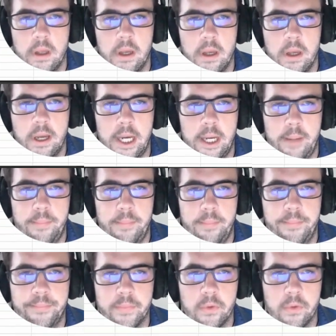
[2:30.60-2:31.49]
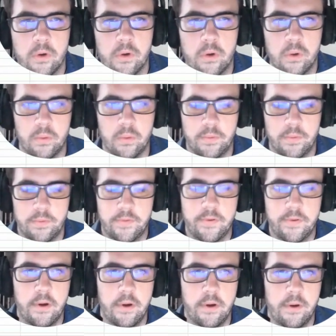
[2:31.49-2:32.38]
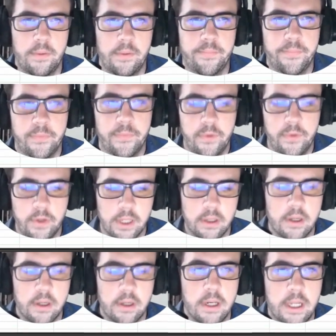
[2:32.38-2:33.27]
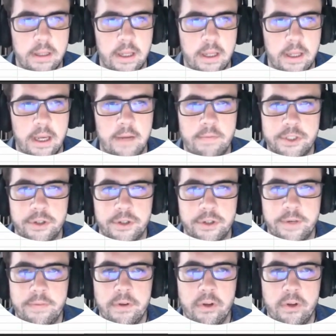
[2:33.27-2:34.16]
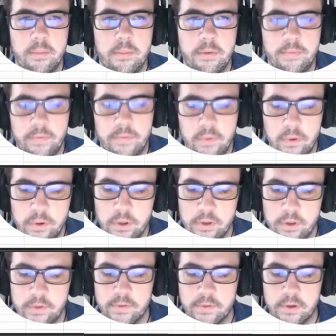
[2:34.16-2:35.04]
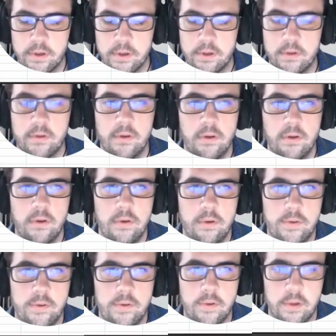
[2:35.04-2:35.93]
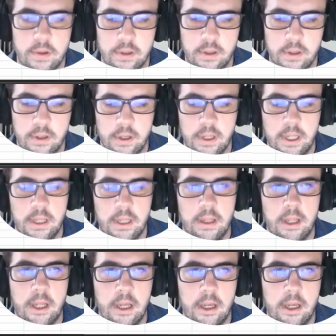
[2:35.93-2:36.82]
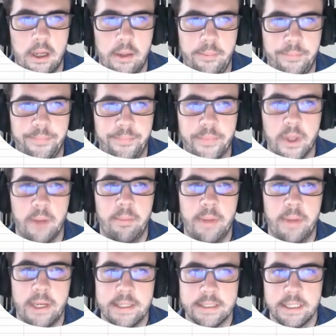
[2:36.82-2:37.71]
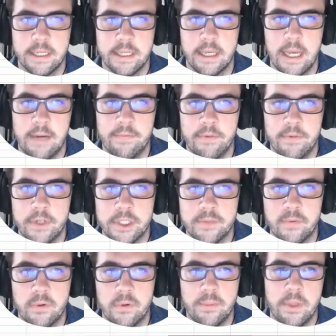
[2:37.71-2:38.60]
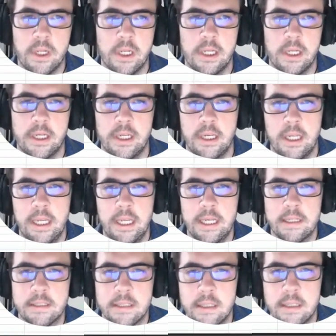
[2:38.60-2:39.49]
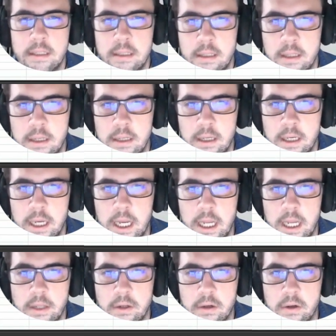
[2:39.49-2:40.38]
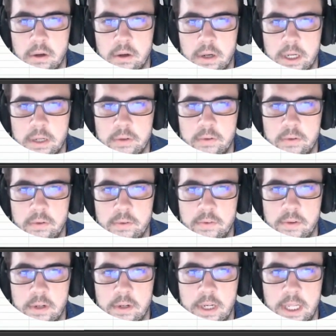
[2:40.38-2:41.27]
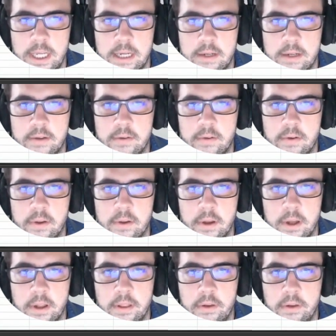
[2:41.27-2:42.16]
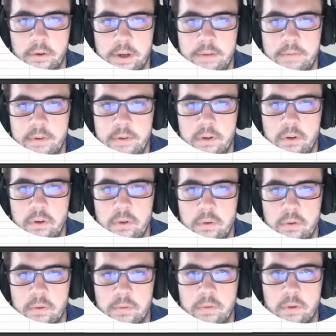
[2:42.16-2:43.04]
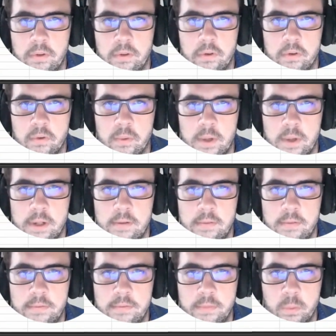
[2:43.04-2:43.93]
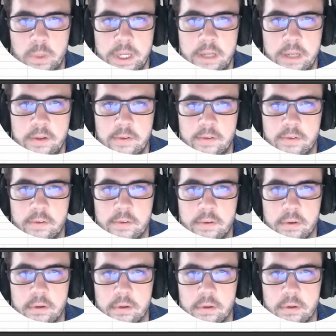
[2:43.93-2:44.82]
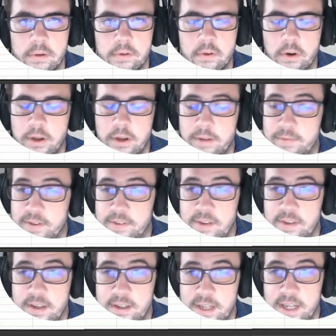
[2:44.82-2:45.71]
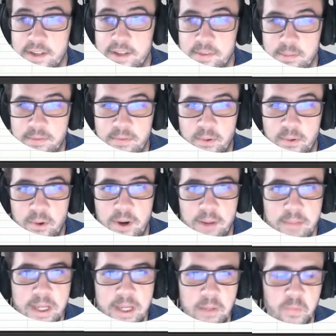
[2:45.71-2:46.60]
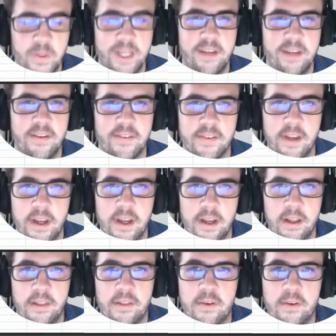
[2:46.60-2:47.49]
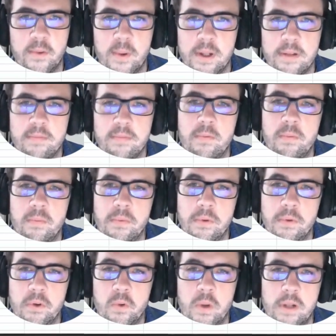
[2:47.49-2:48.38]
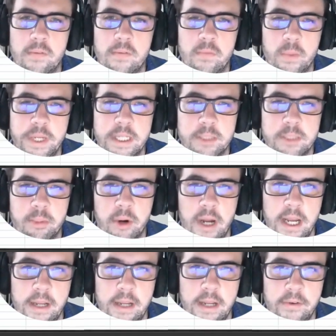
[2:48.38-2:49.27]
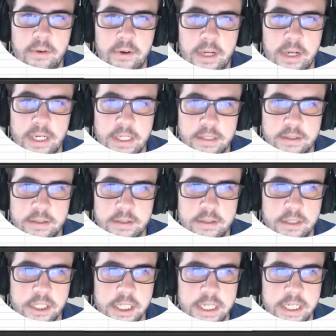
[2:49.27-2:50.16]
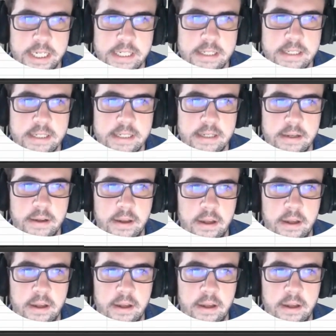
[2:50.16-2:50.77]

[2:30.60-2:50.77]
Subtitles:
Um, cool. So to calculate the average revenue before, you're just going to use a basic average formula in Excel, and you're going to select the revenue for the 12 weeks. Sorry, if I said days before, I mean weeks. The 12 weeks prior to running search ads.